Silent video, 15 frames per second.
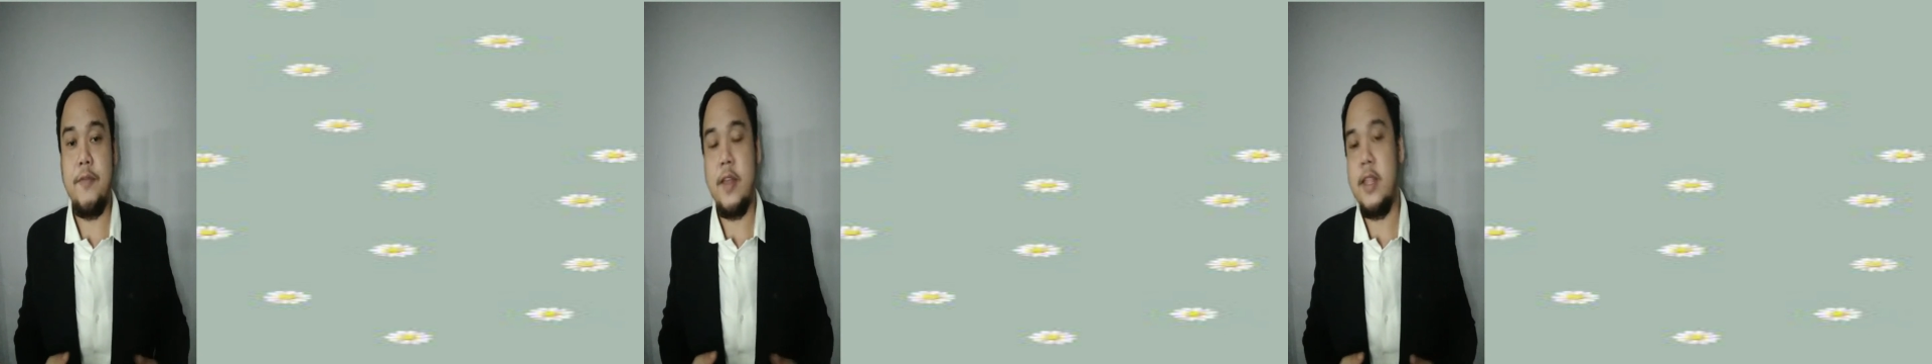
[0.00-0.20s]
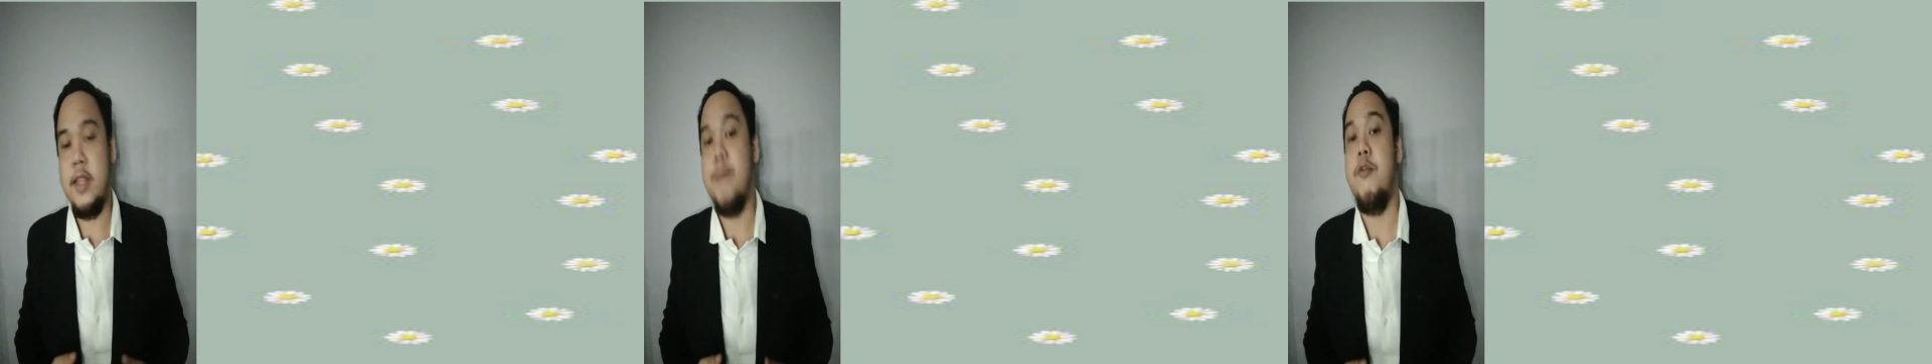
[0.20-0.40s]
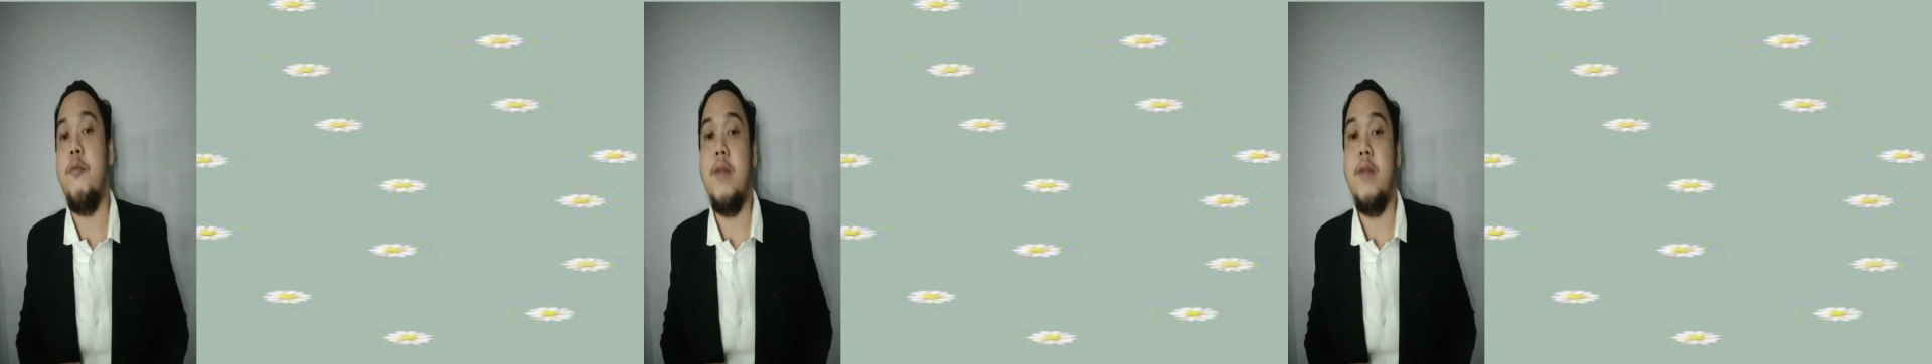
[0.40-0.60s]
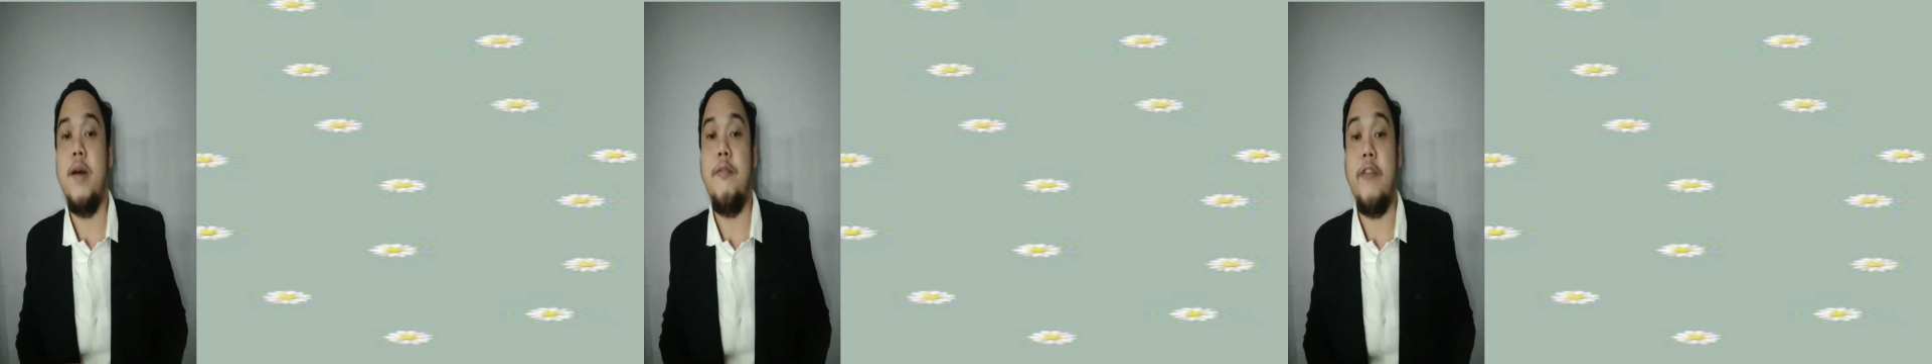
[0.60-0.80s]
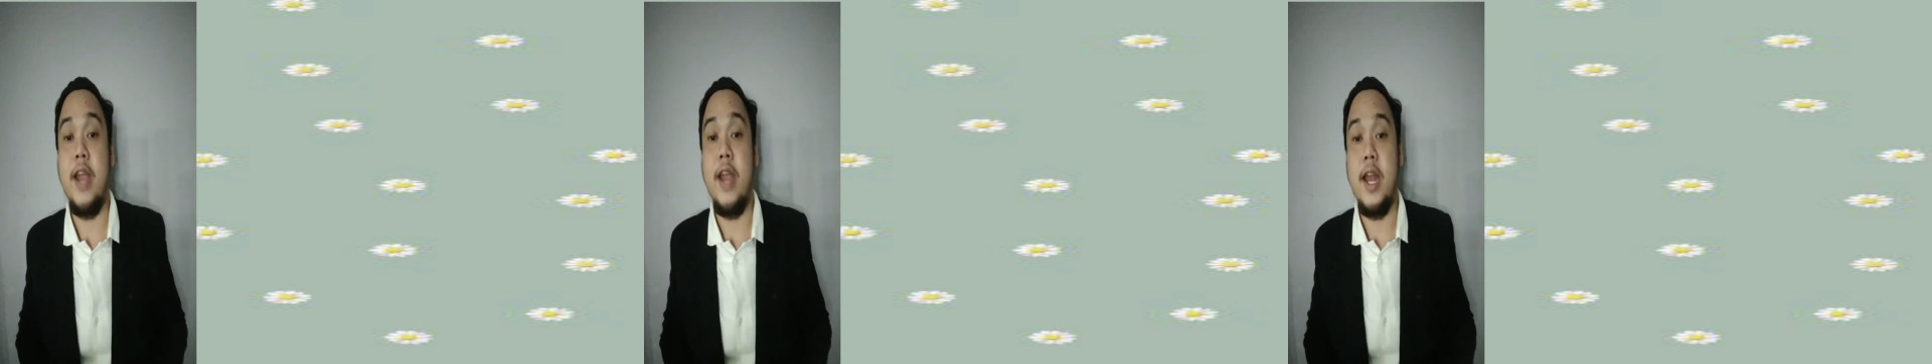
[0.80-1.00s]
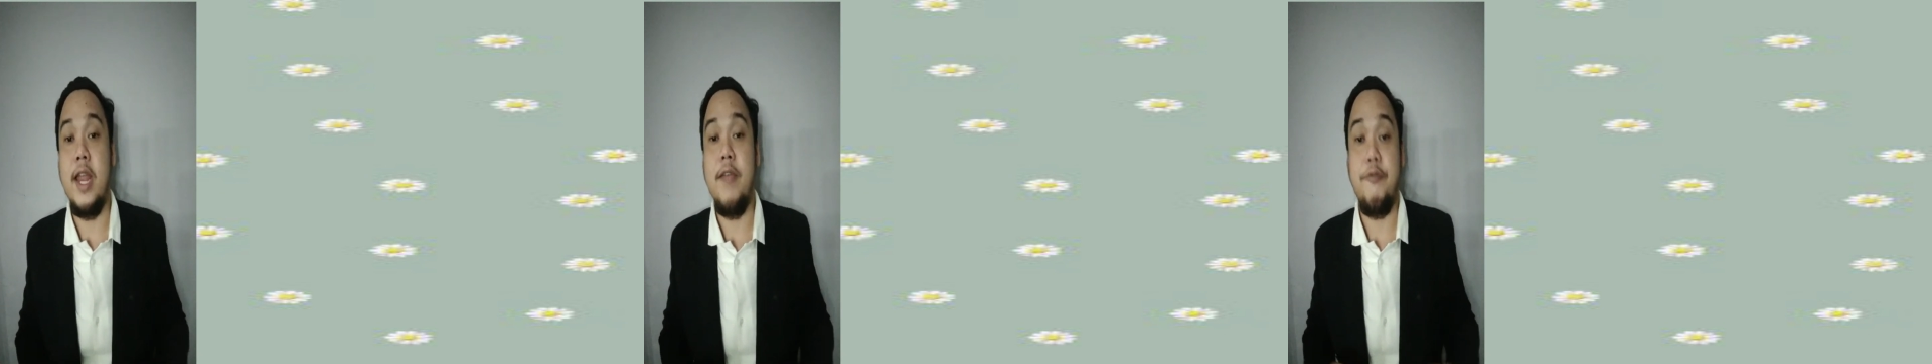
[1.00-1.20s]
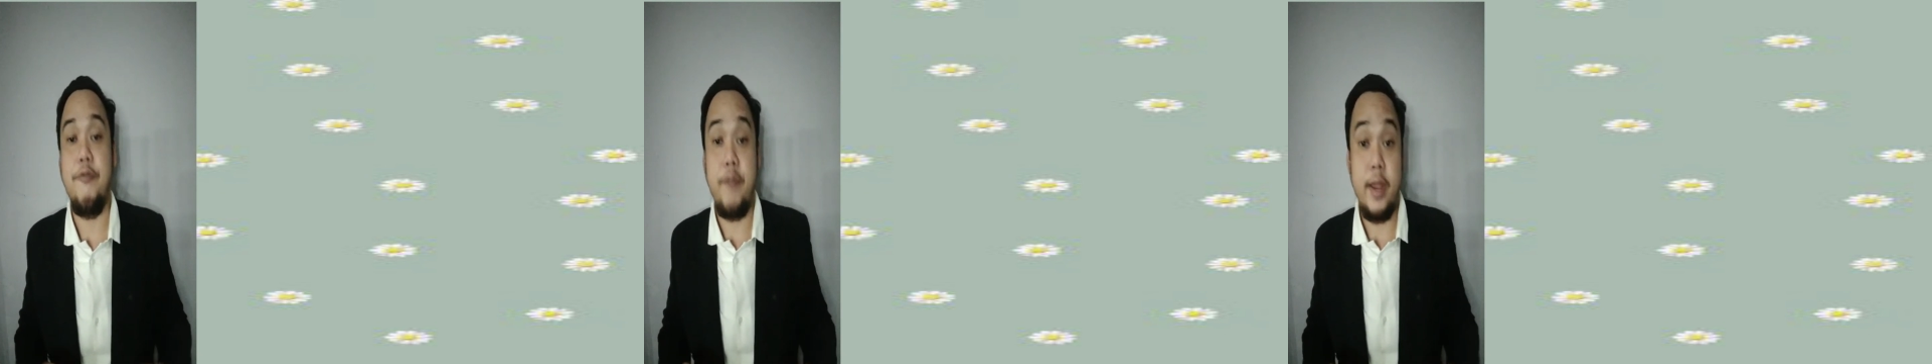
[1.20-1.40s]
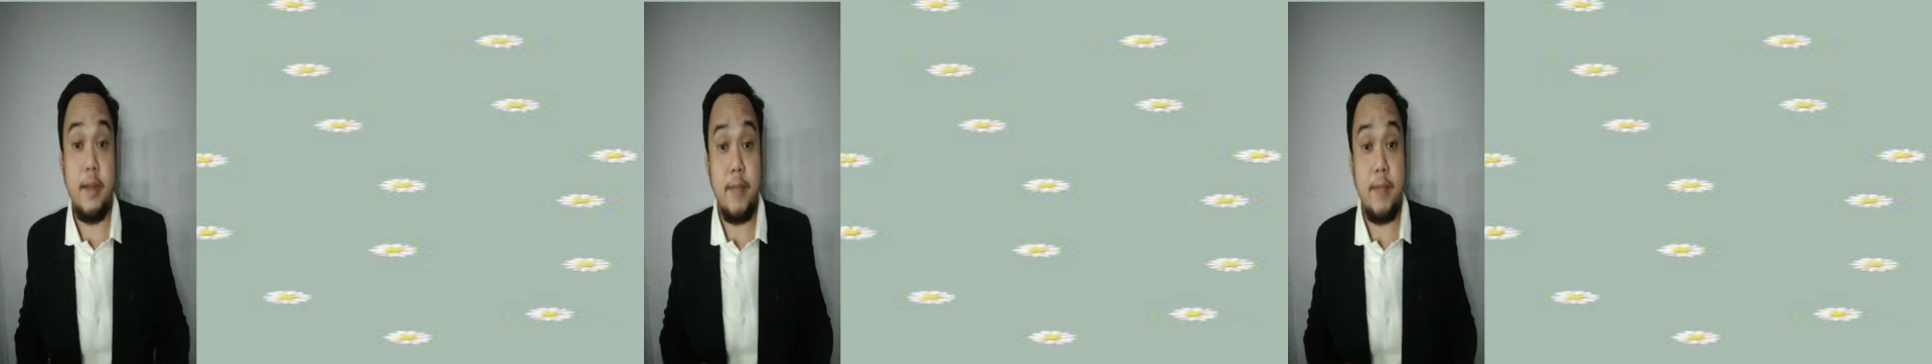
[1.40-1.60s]
faces problem regarding
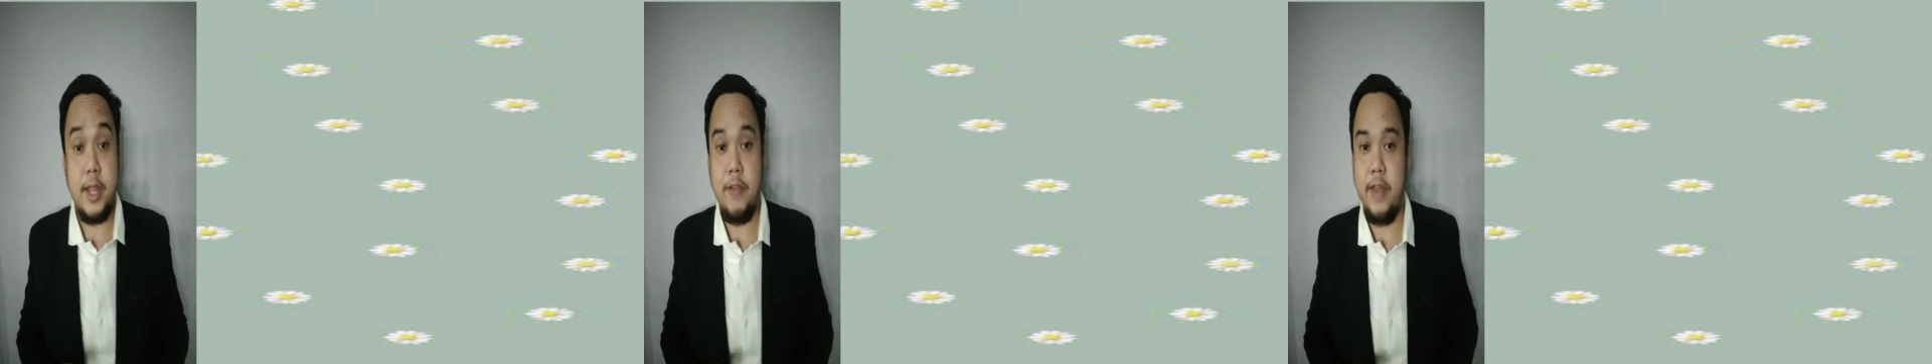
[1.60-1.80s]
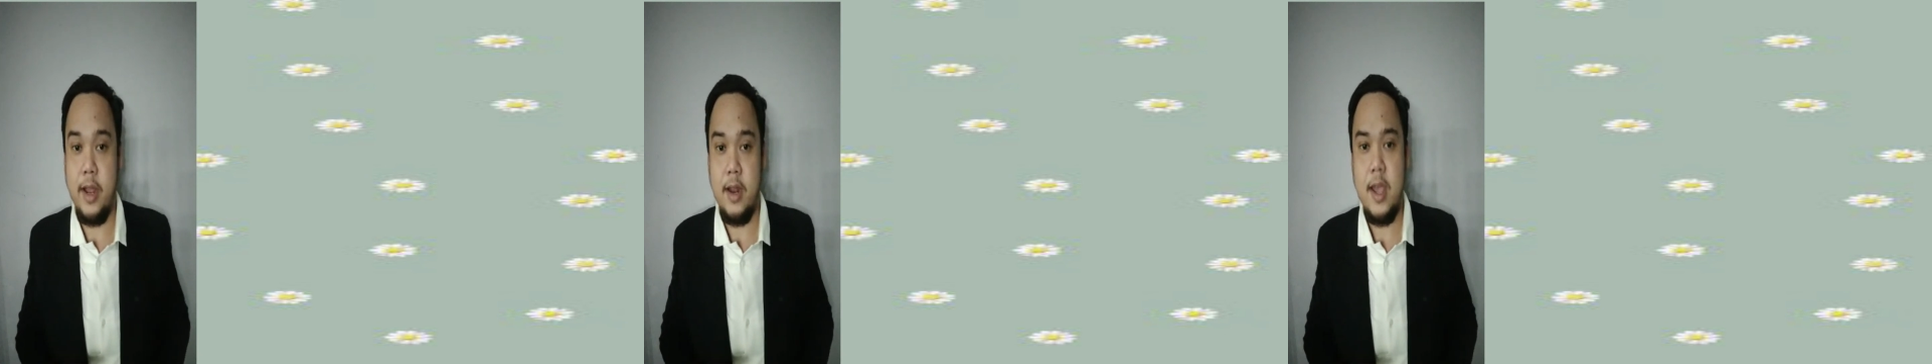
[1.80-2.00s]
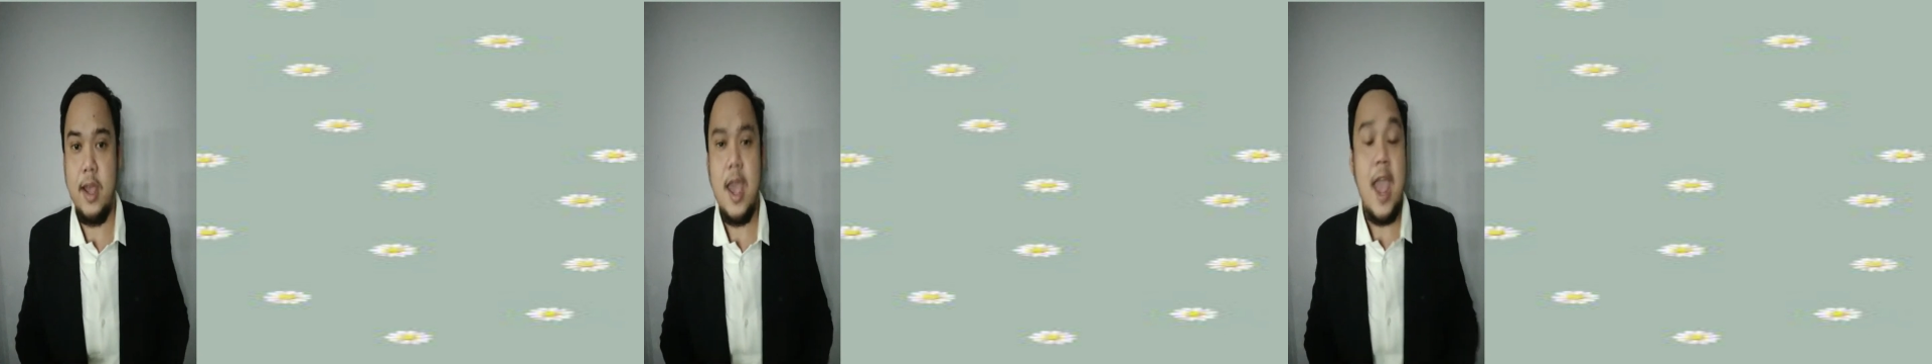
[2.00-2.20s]
field material.